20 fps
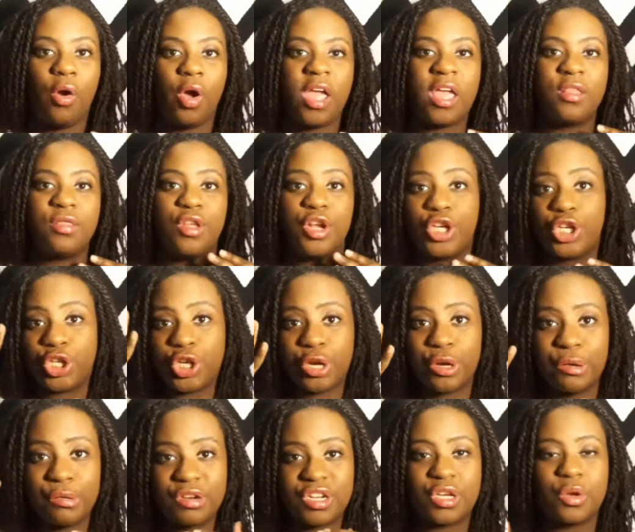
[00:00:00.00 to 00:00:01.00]
in the
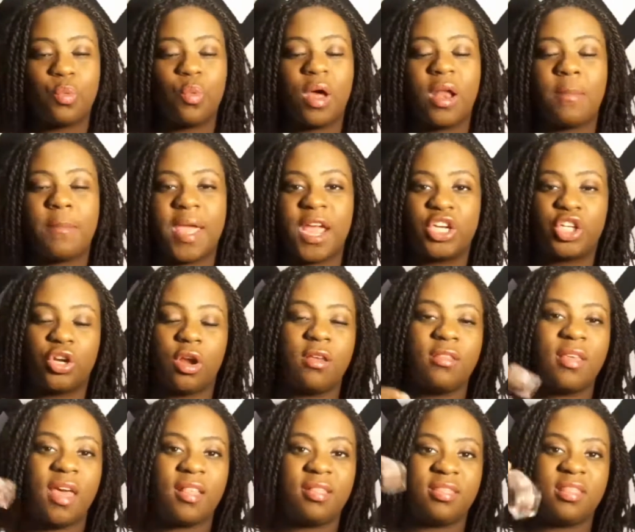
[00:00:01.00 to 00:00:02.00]
shoot, you want to make sure
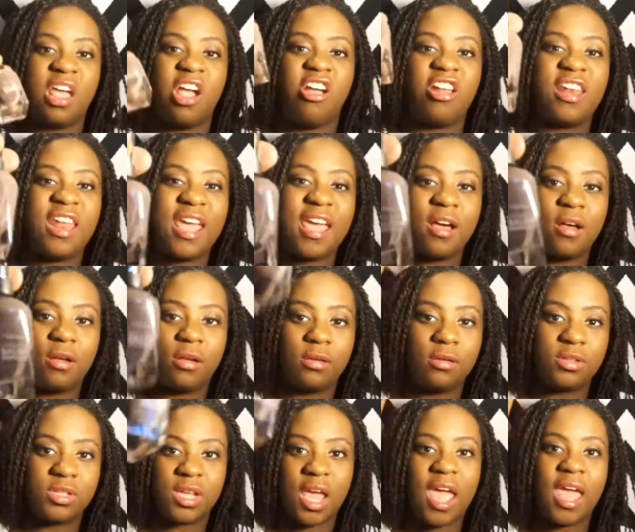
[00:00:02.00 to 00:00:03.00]
that their
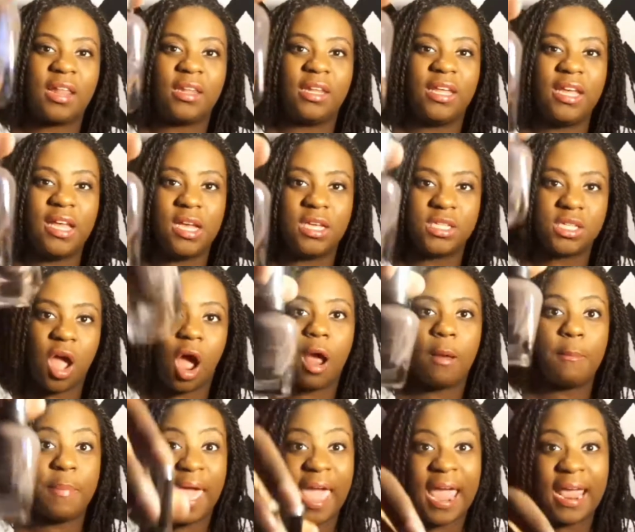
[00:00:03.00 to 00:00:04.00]
nails at least are
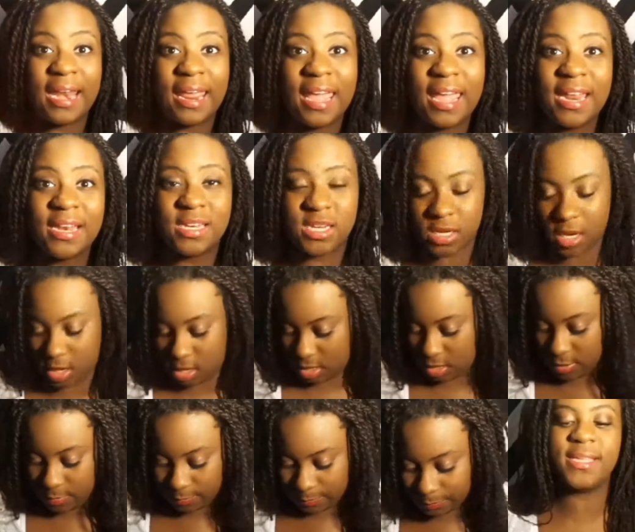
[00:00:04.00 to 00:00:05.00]
painted.
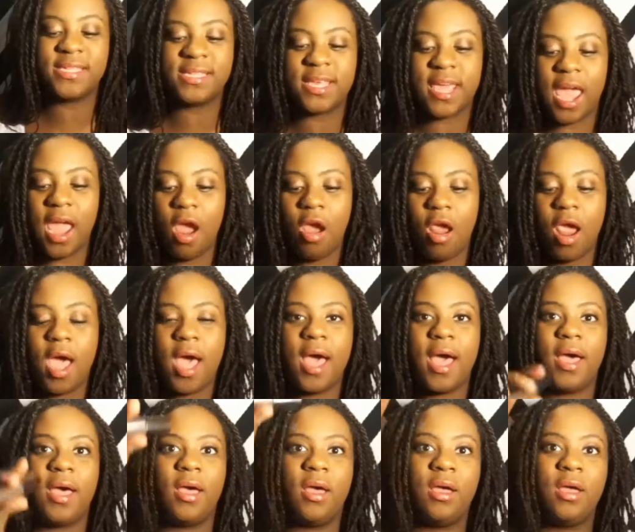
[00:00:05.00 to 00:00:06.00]

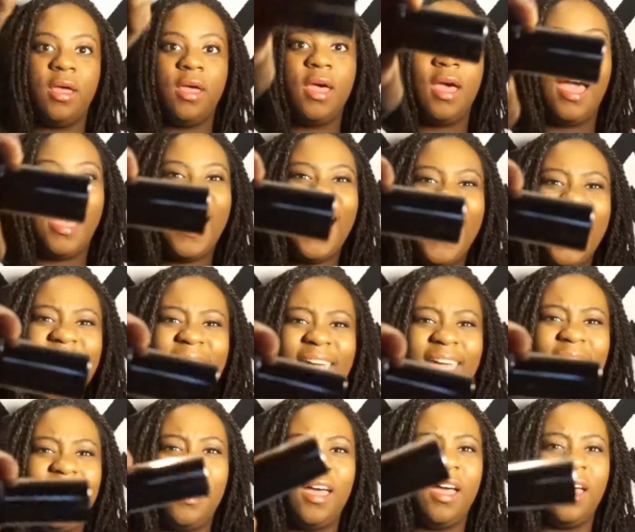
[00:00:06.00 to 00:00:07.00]
Mascara.
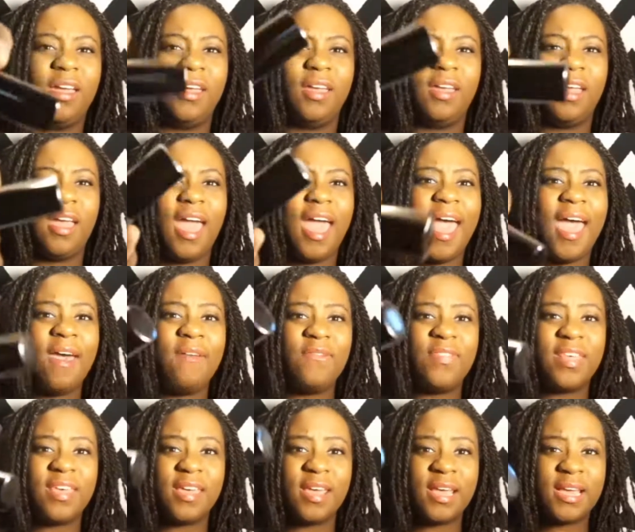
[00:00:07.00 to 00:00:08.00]
I had
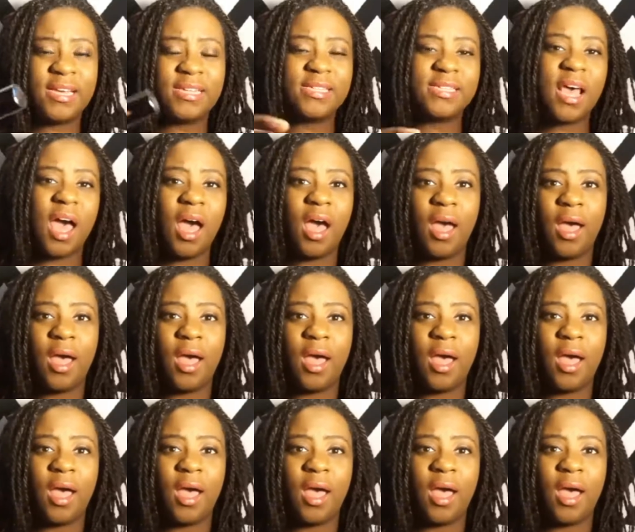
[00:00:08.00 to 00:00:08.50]
this